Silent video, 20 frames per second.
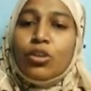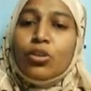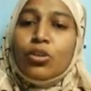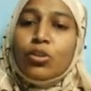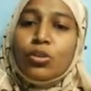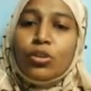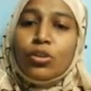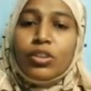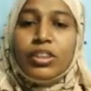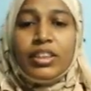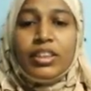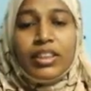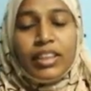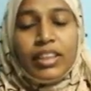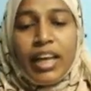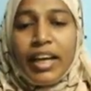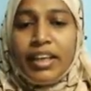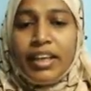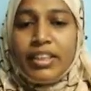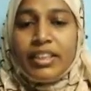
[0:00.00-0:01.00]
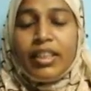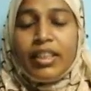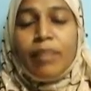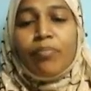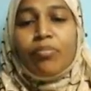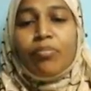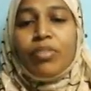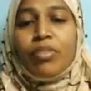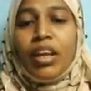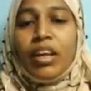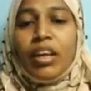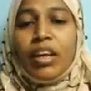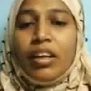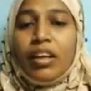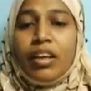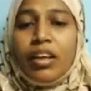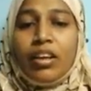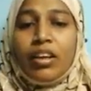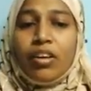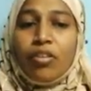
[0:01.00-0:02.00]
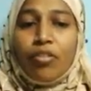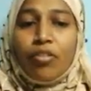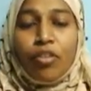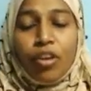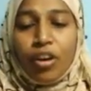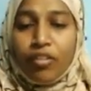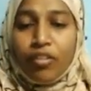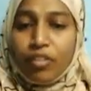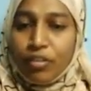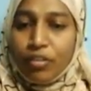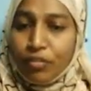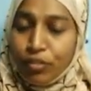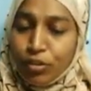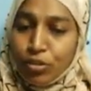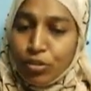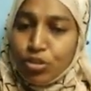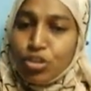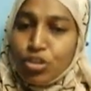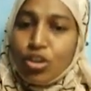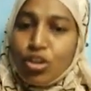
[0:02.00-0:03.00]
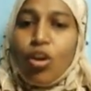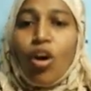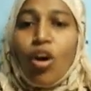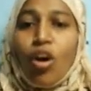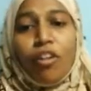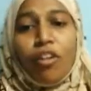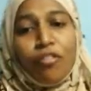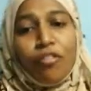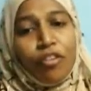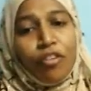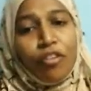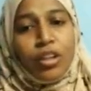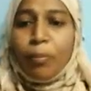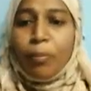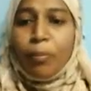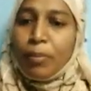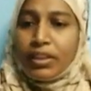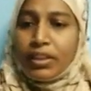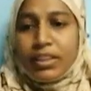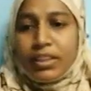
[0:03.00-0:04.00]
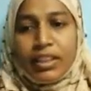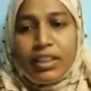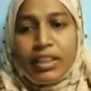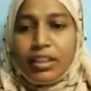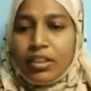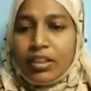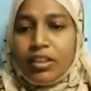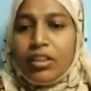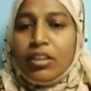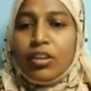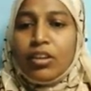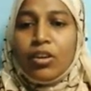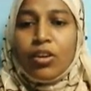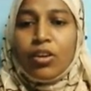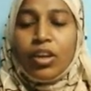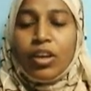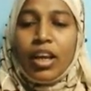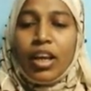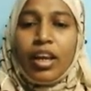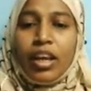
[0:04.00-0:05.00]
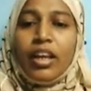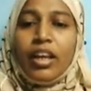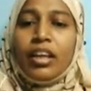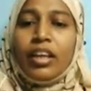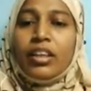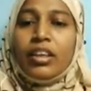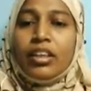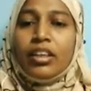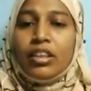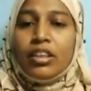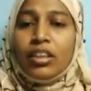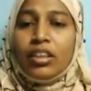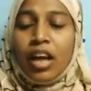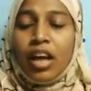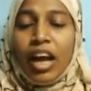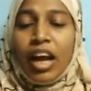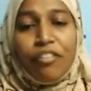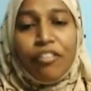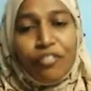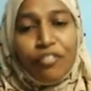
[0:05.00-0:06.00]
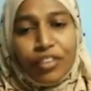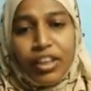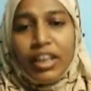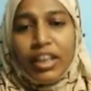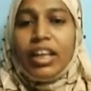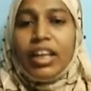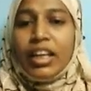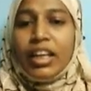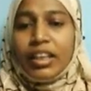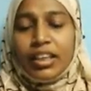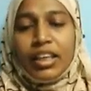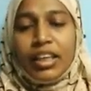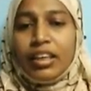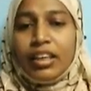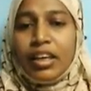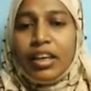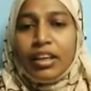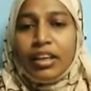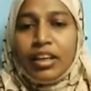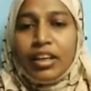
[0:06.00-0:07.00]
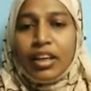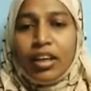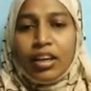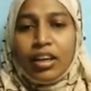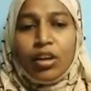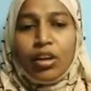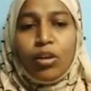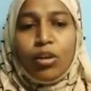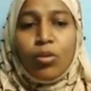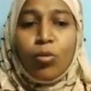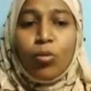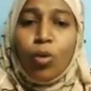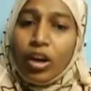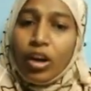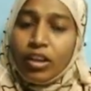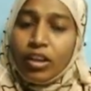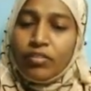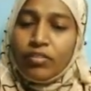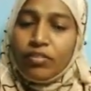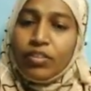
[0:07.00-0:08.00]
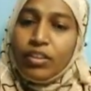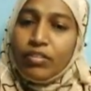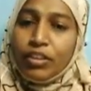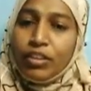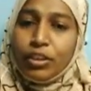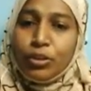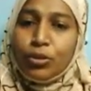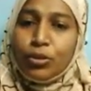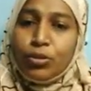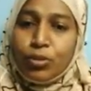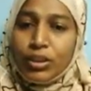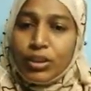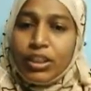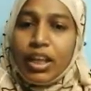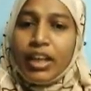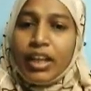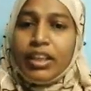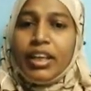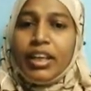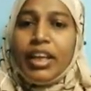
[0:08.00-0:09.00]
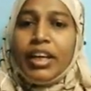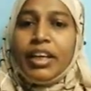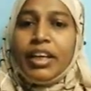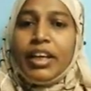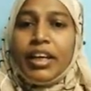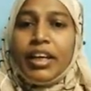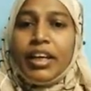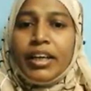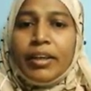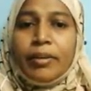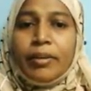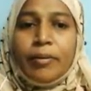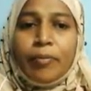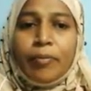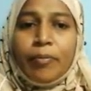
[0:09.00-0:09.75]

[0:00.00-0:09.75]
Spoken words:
to decide something for our future or for the present. Okay. After collecting data, what will we do with that data?